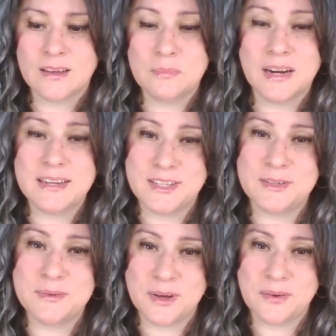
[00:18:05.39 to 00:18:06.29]
But I
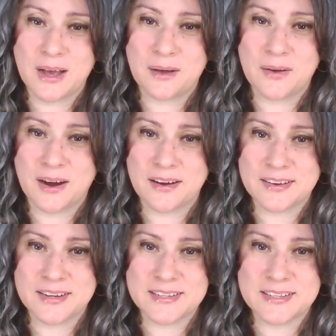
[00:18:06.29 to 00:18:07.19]
do know how hard
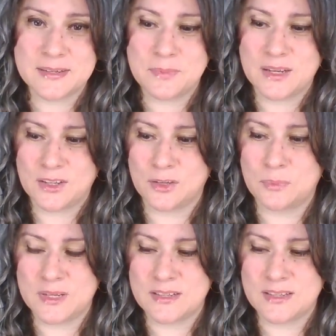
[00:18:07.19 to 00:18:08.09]
it is to be a
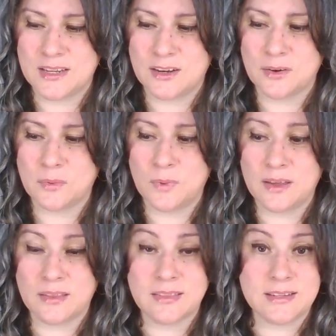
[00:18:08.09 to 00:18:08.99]
UPCer
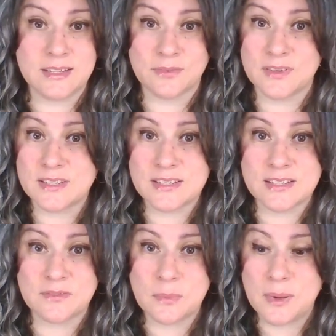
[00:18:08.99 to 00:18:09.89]
with
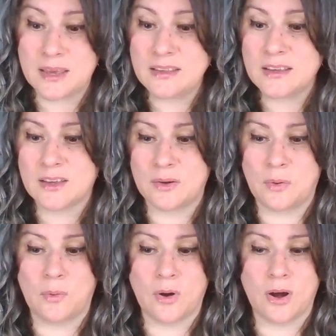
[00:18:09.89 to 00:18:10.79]
differences of opinion
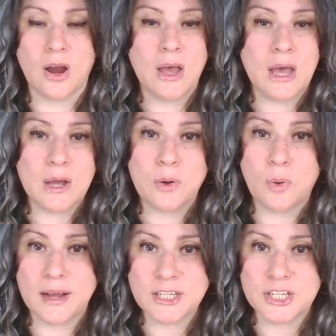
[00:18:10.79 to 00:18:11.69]
or
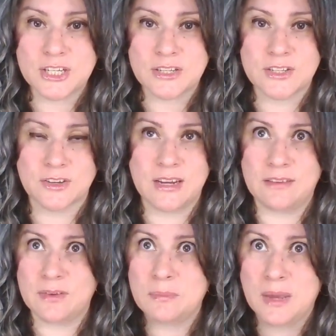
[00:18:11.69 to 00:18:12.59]
questions or
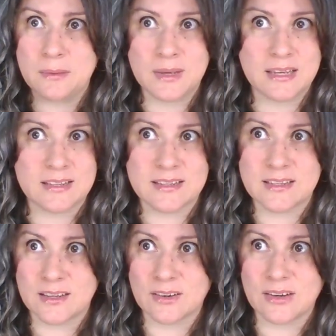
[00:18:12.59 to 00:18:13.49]
even maybe
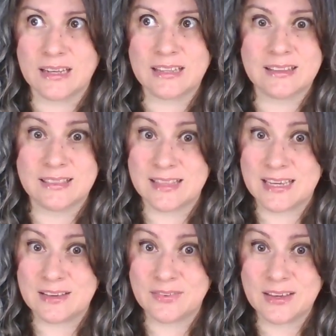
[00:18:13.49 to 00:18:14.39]
considering
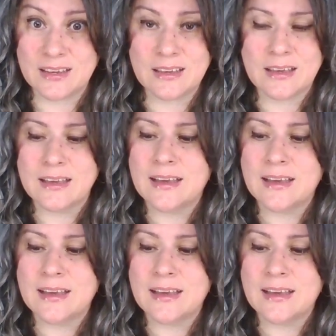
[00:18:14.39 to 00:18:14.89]
leaving.